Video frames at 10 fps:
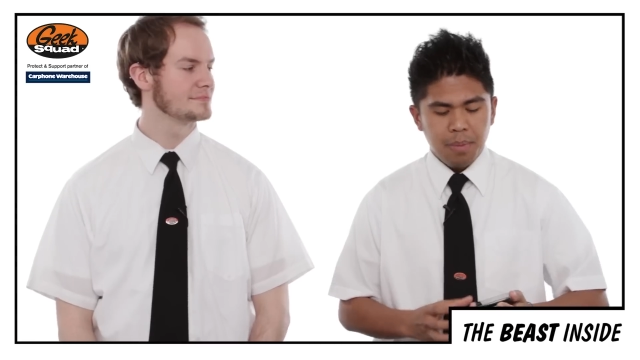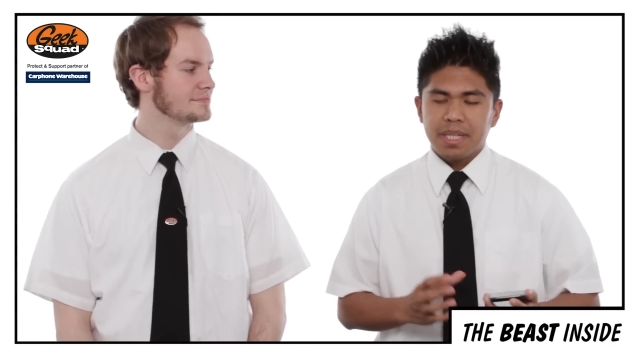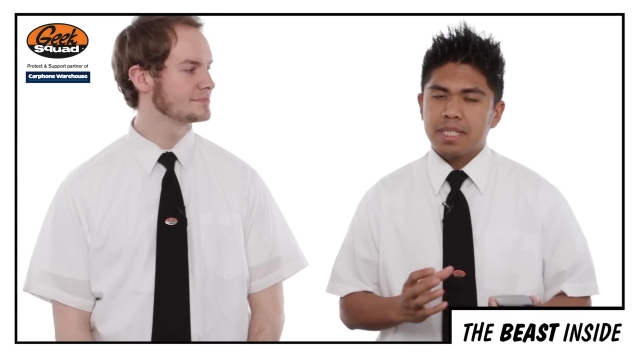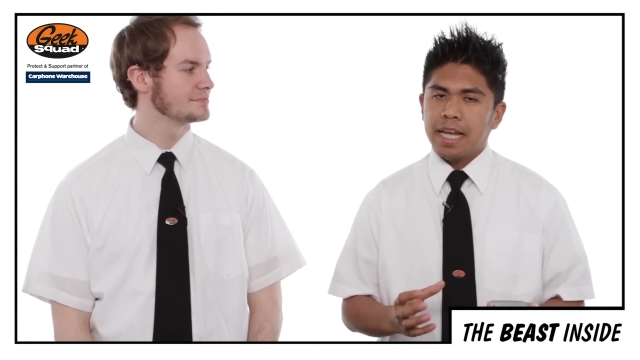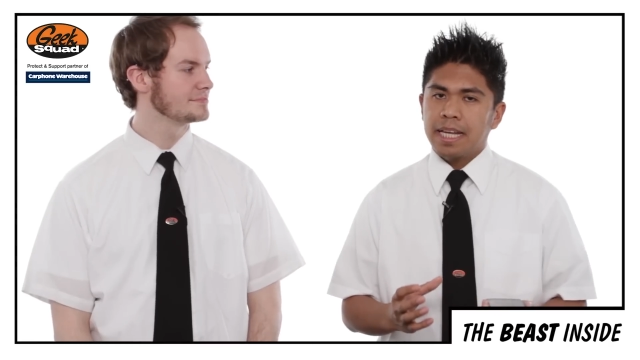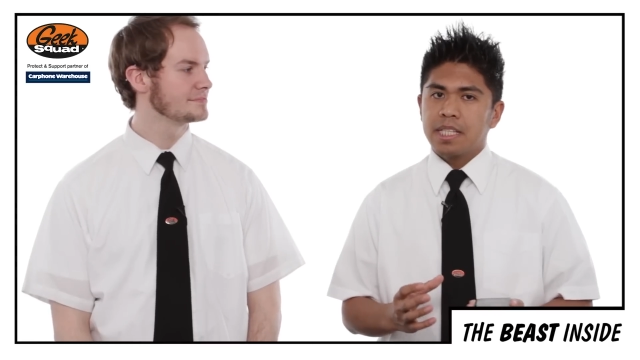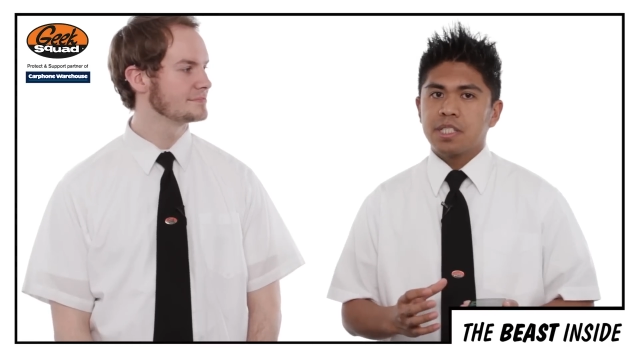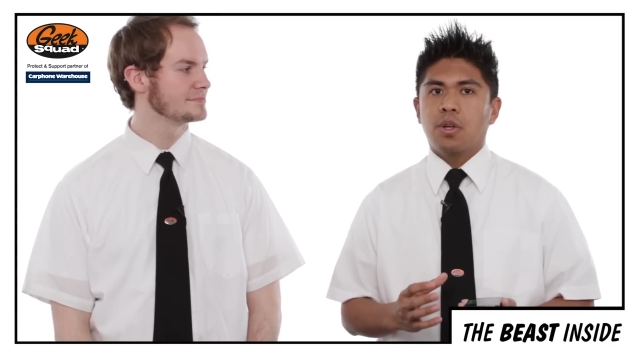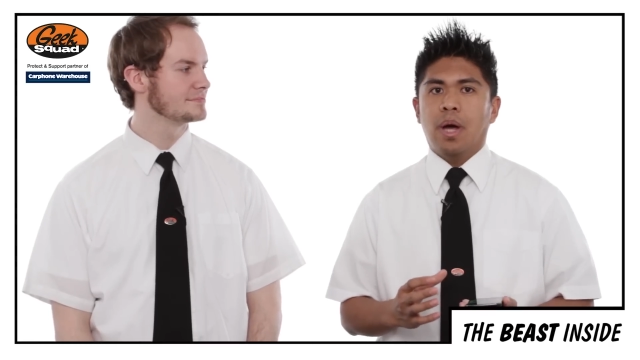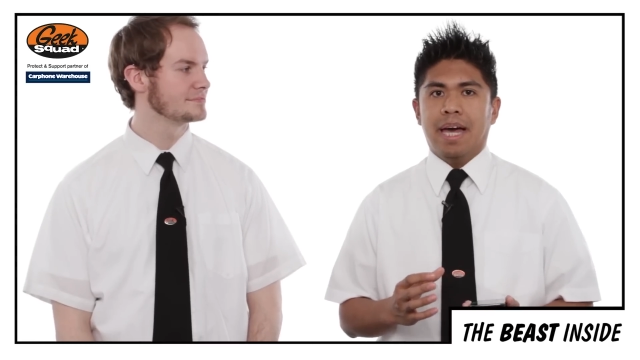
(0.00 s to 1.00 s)
Speaker 1: but sadly
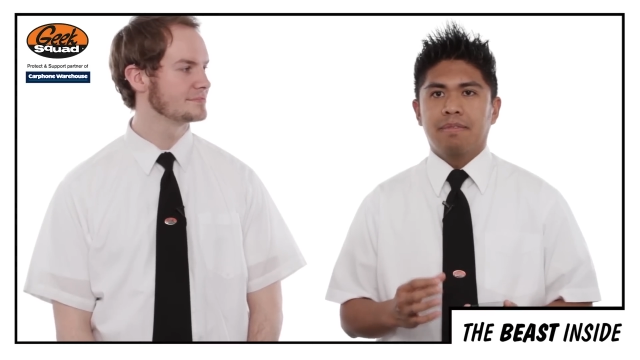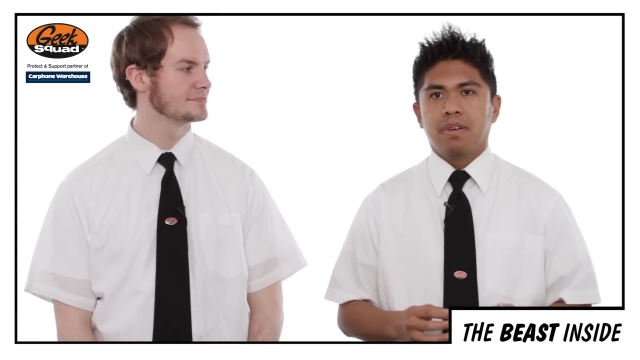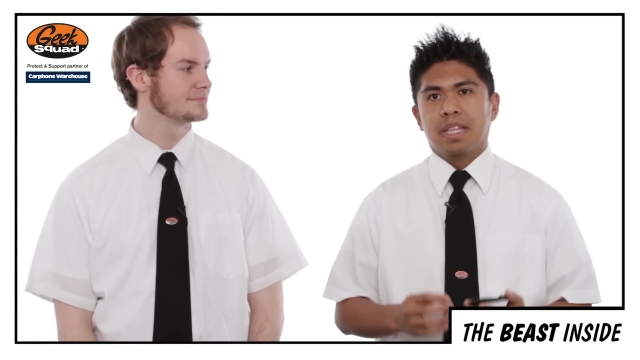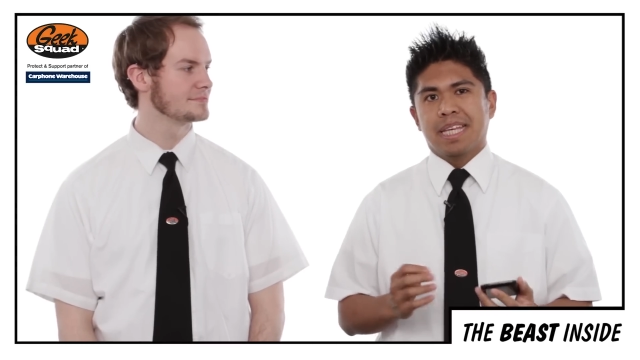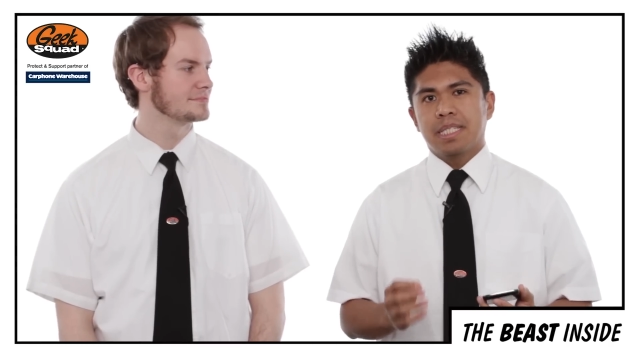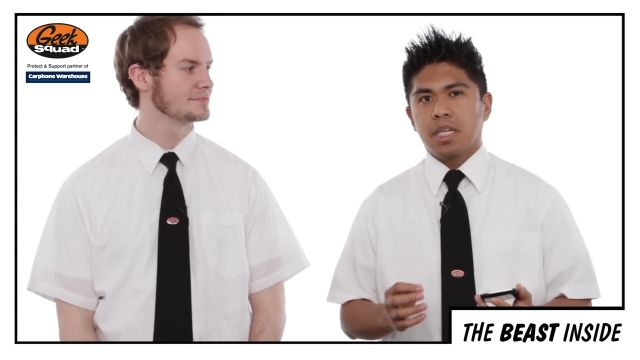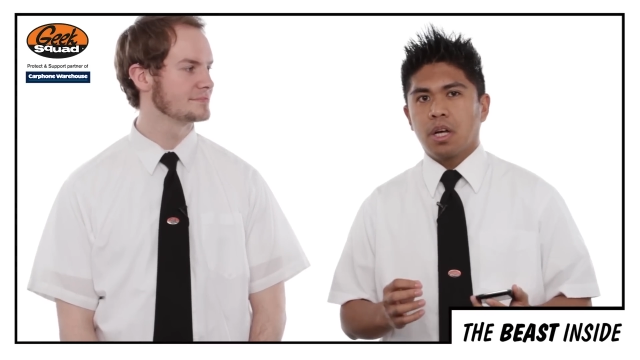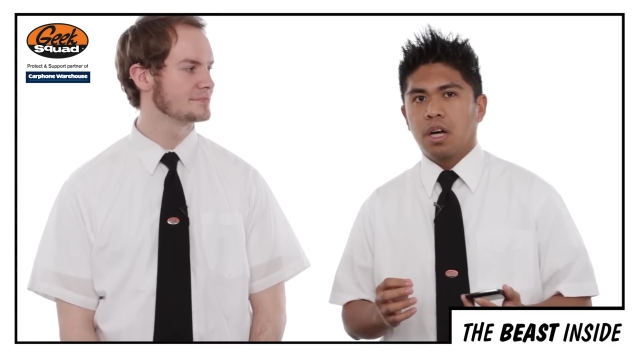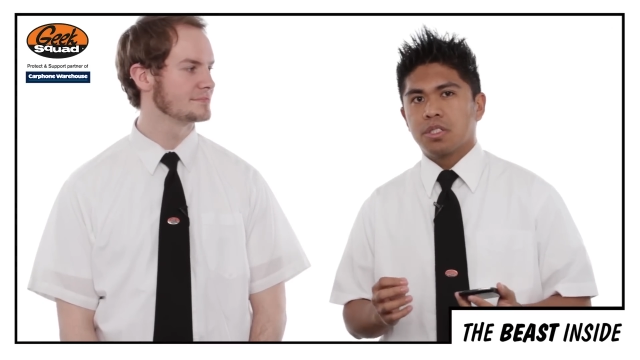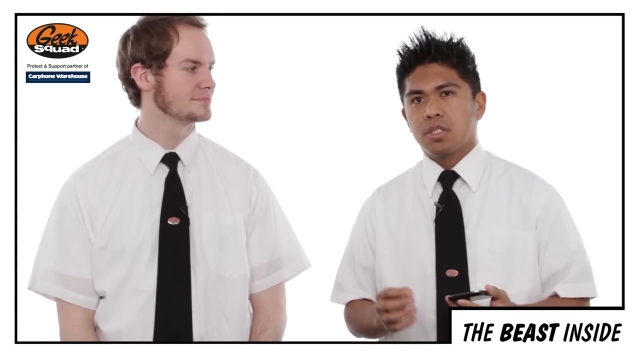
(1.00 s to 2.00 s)
does not have an SD
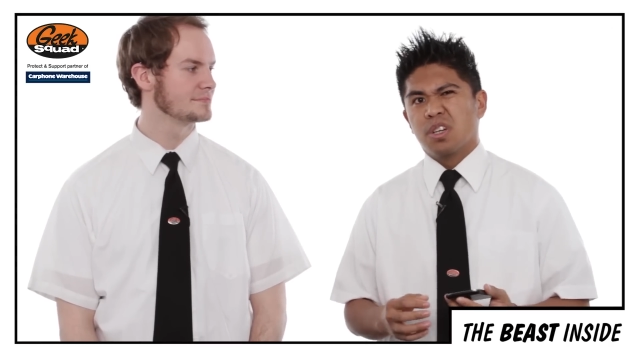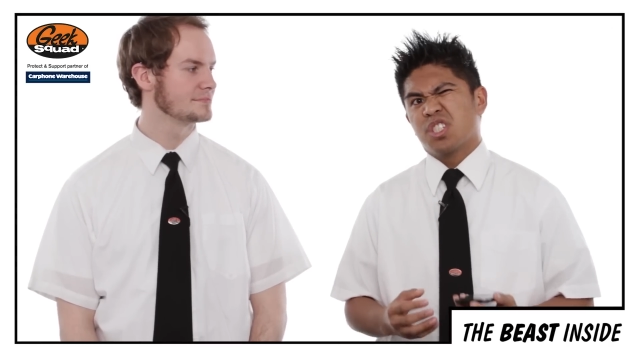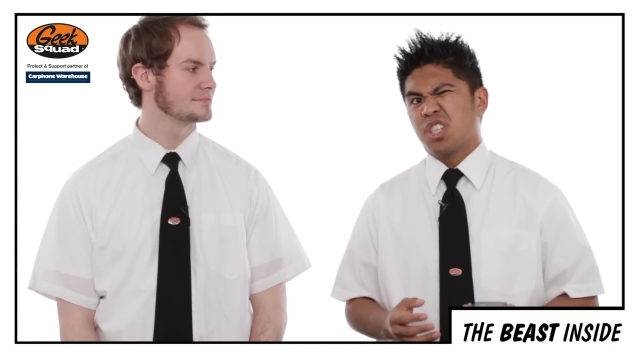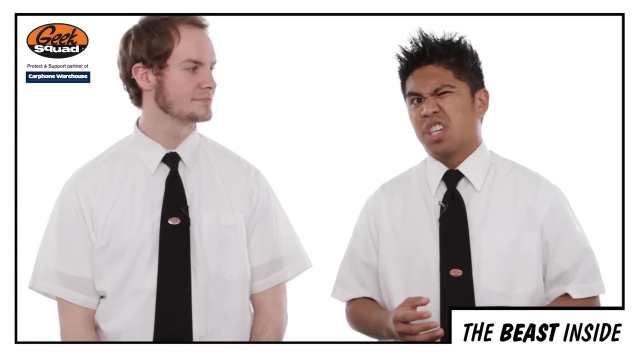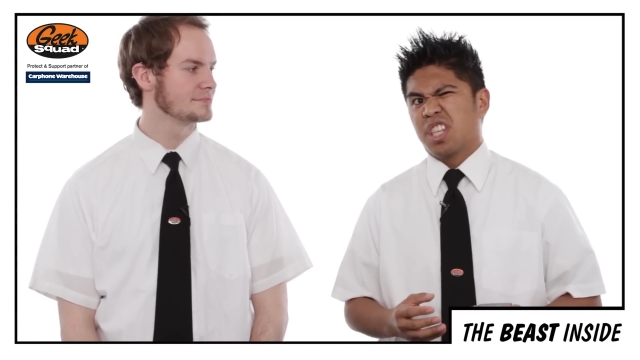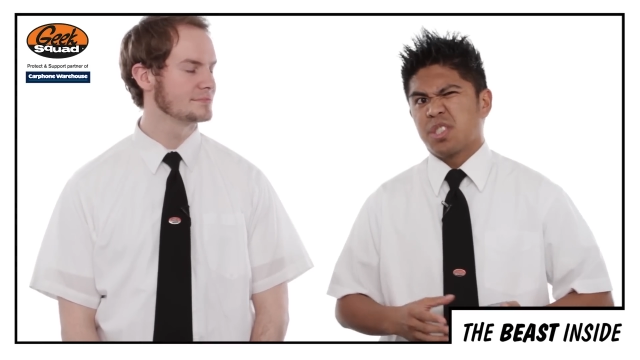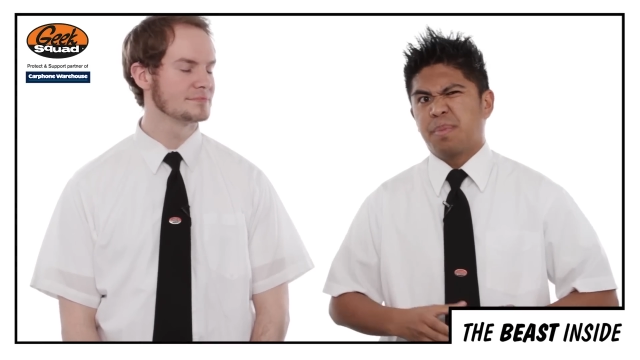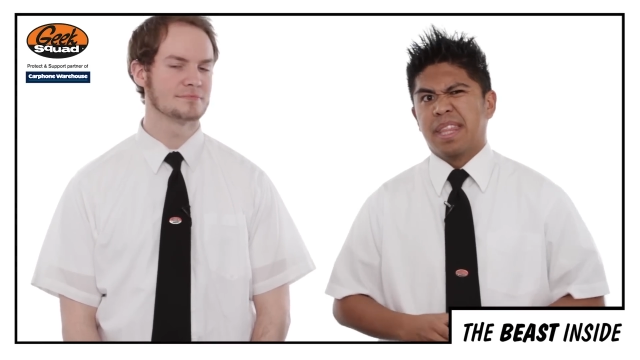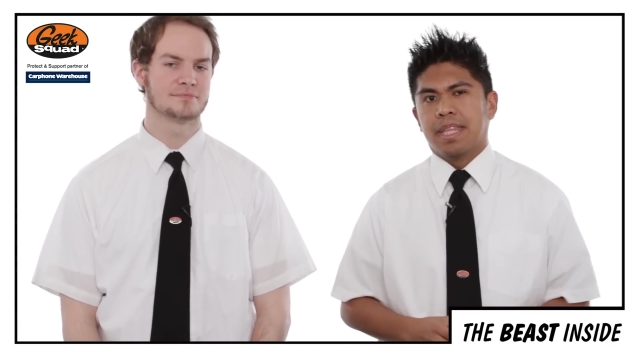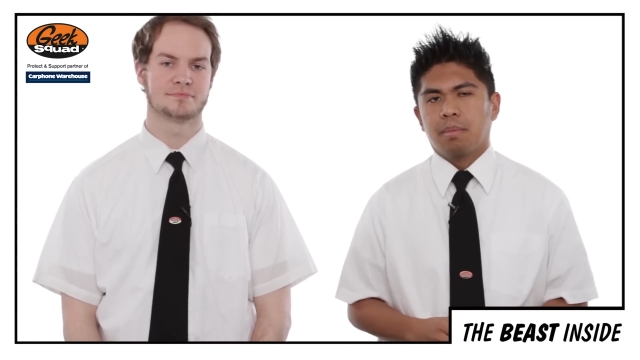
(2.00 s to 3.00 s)
card slot so you can
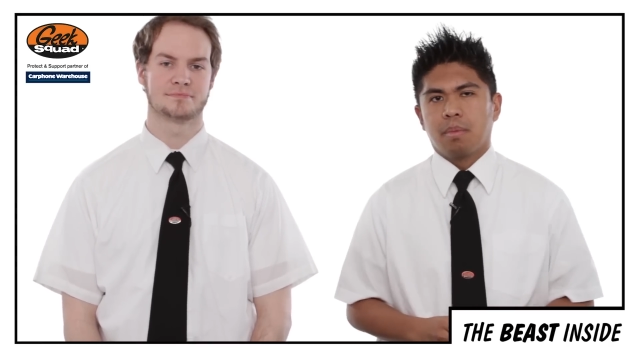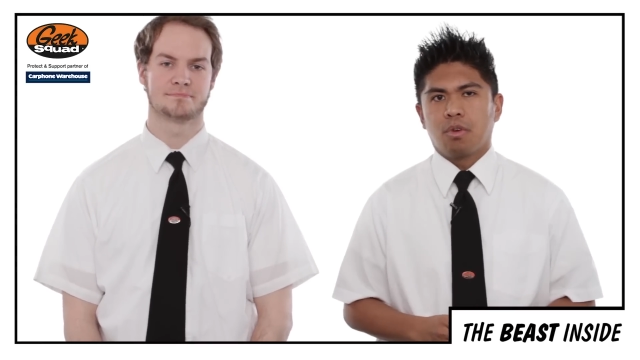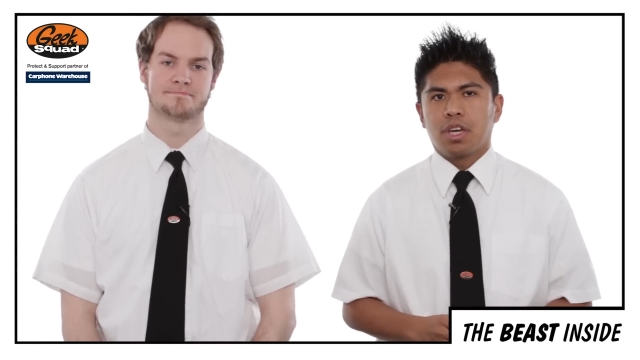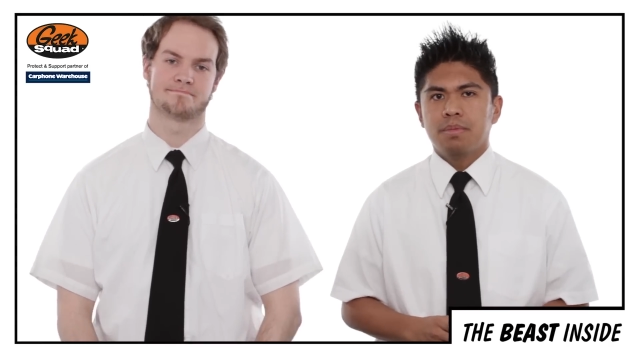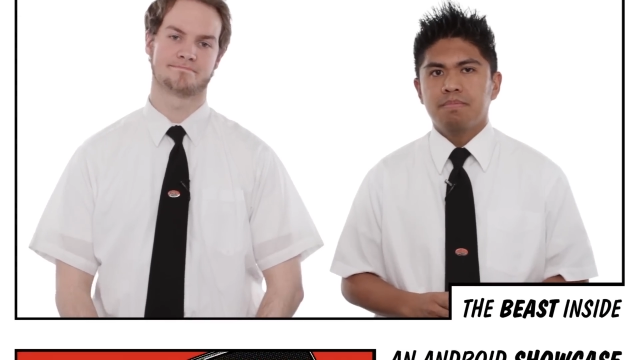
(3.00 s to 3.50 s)
expand that memory.